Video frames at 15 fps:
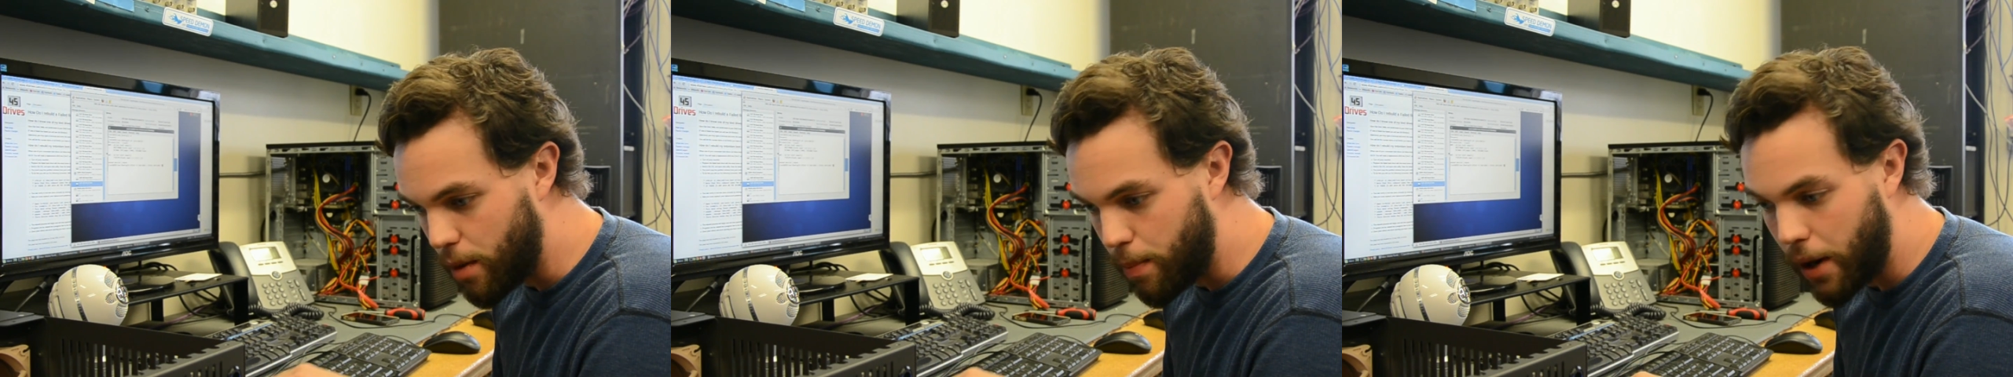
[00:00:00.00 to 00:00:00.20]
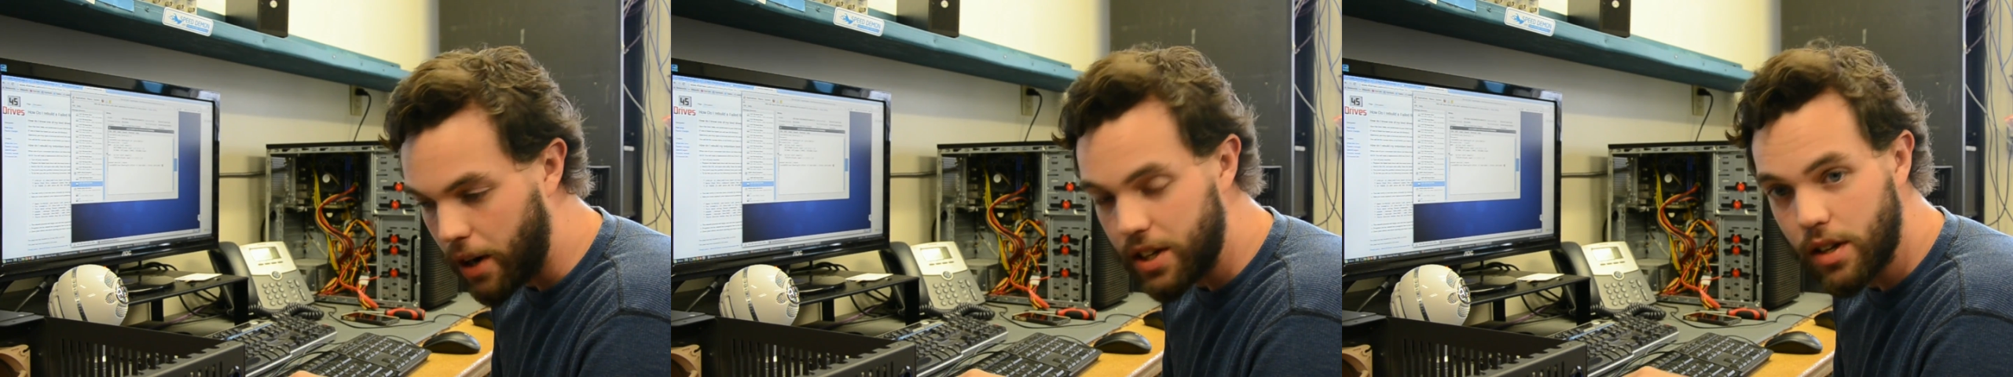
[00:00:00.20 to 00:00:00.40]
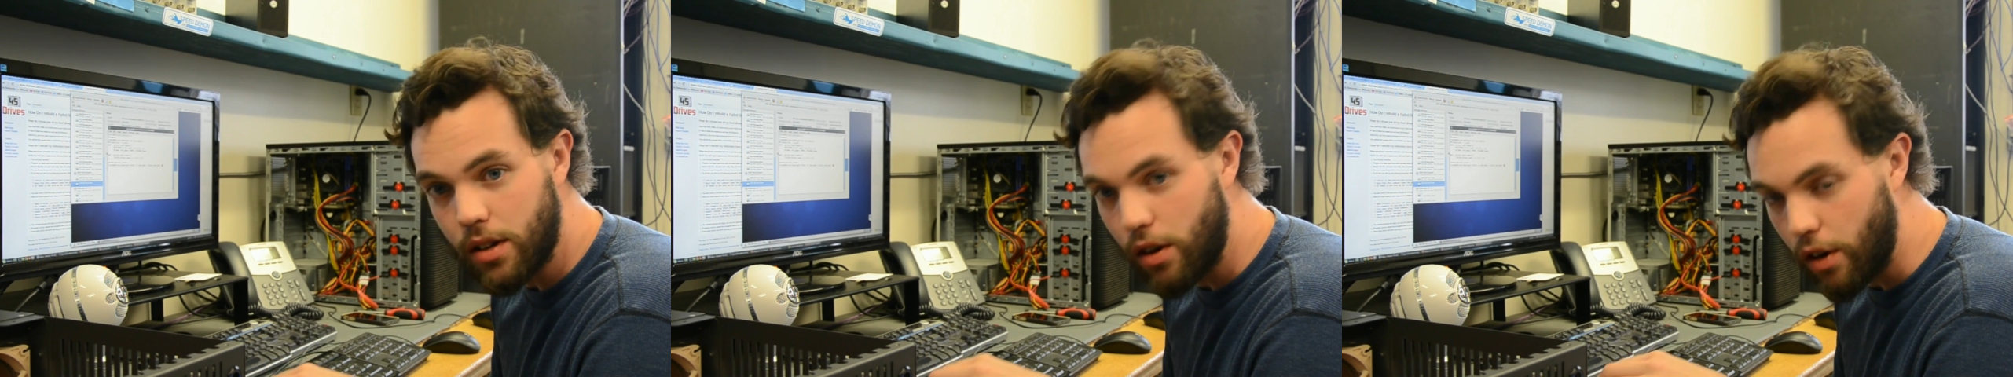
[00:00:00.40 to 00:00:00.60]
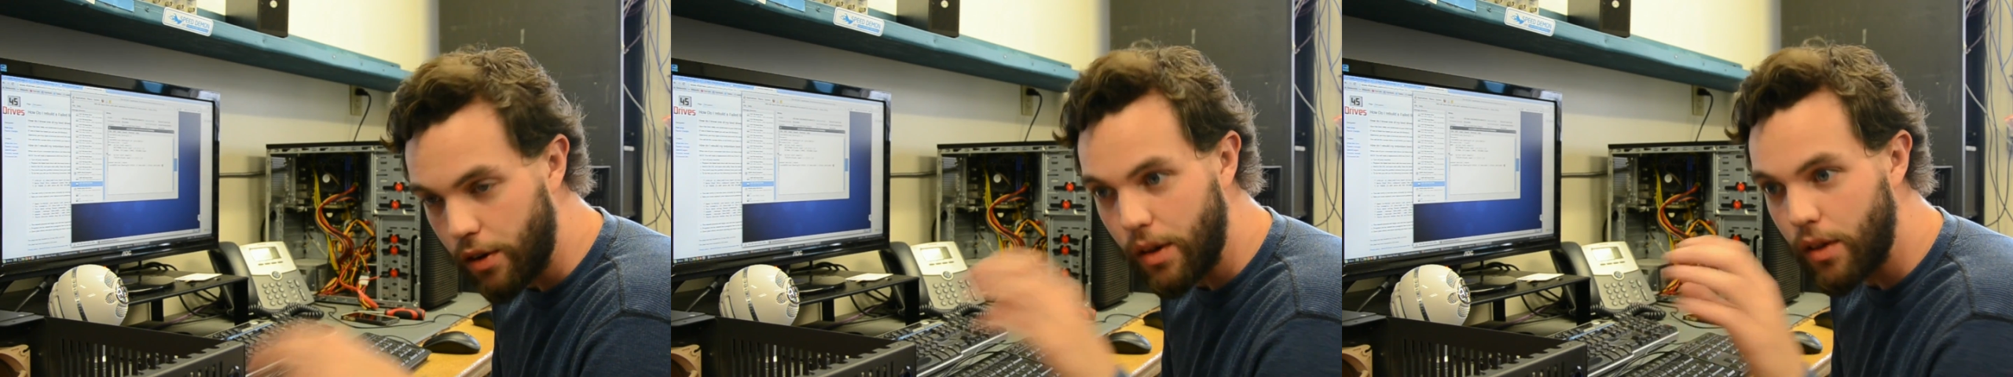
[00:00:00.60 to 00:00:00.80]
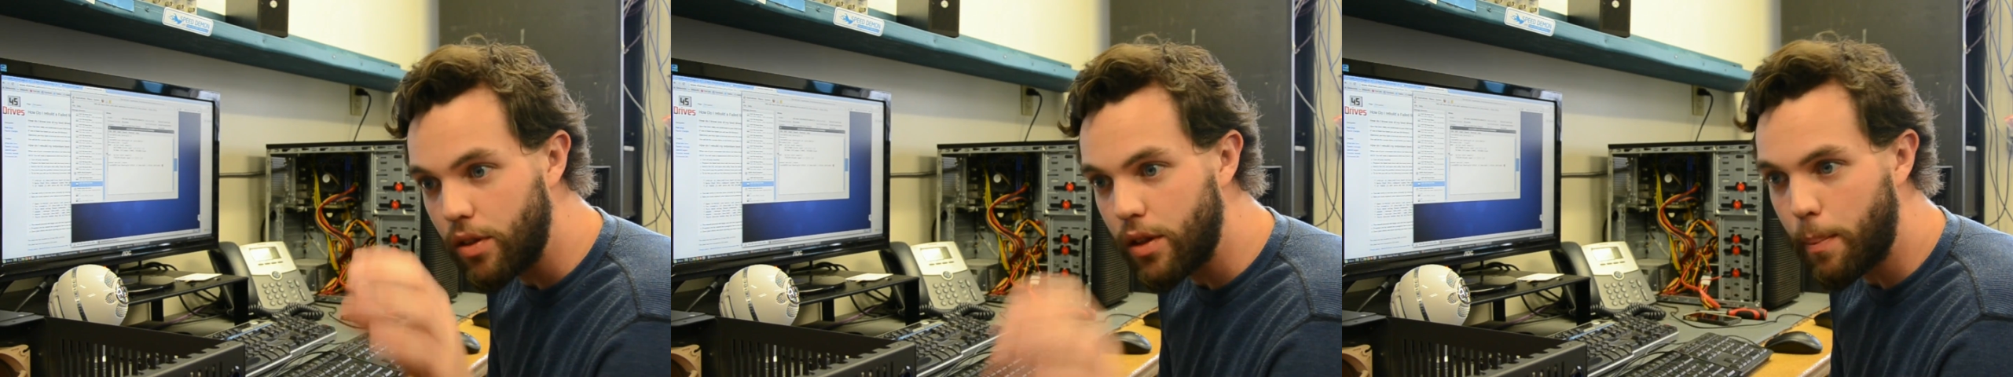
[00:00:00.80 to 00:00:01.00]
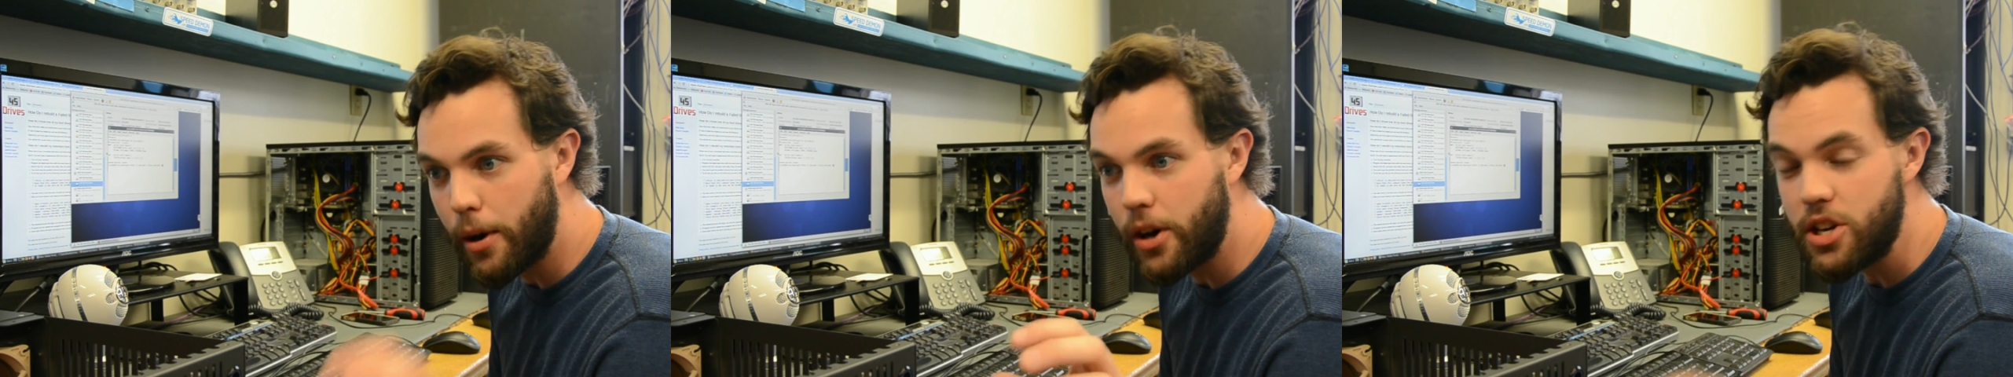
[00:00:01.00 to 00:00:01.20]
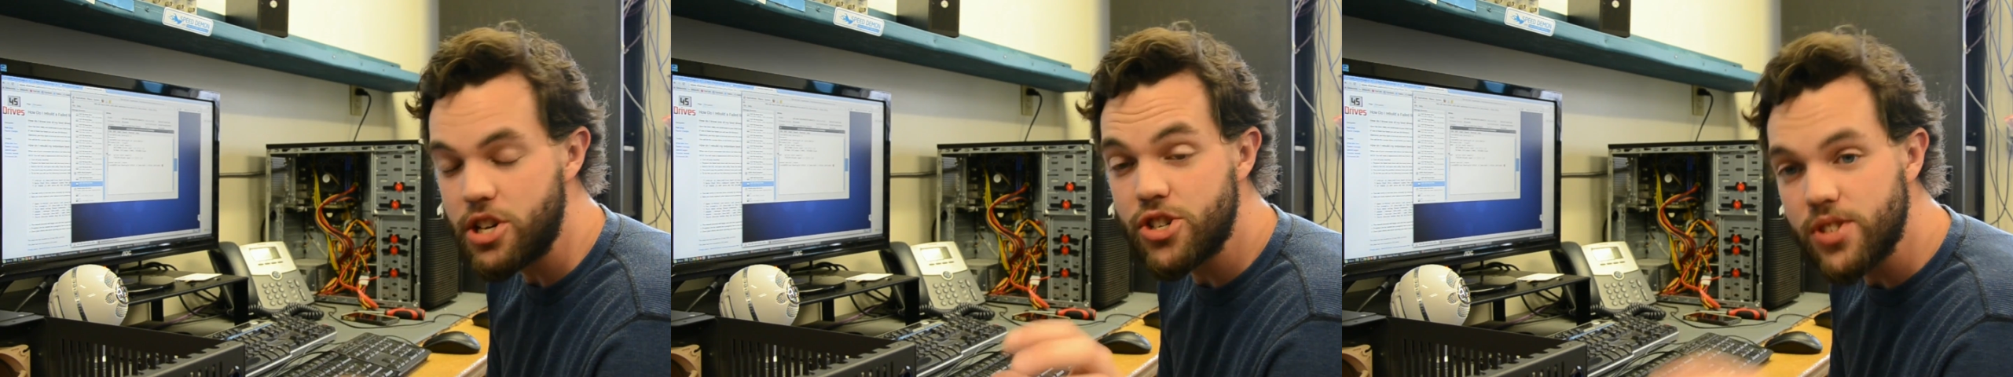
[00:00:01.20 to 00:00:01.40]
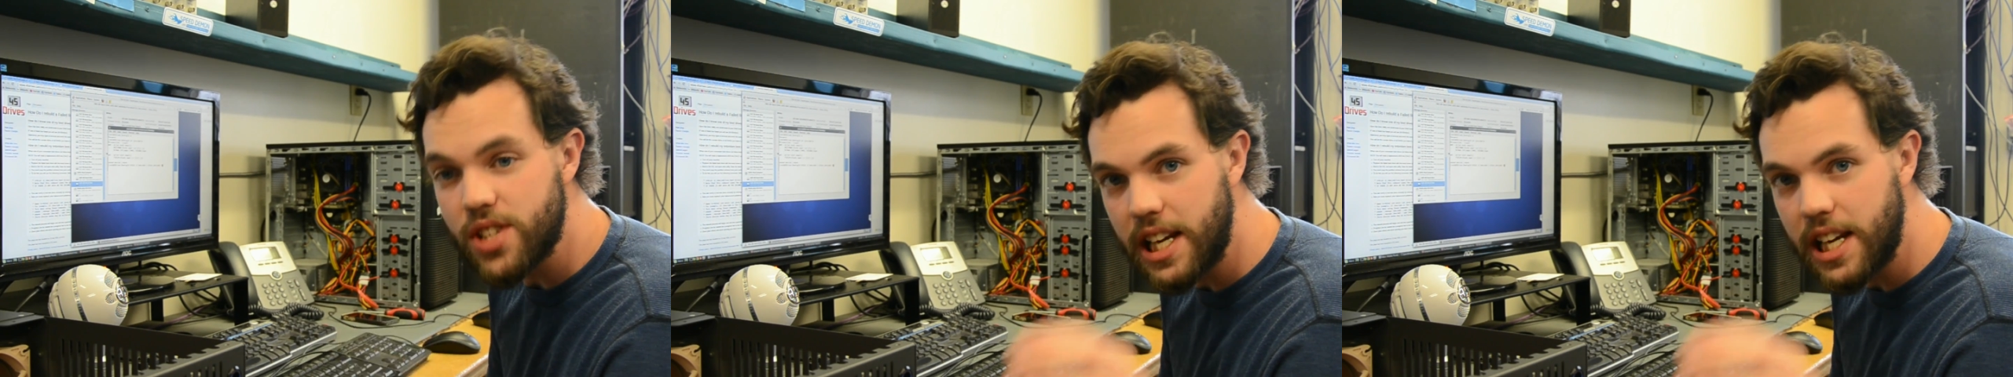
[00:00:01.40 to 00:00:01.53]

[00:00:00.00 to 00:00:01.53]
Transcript: partition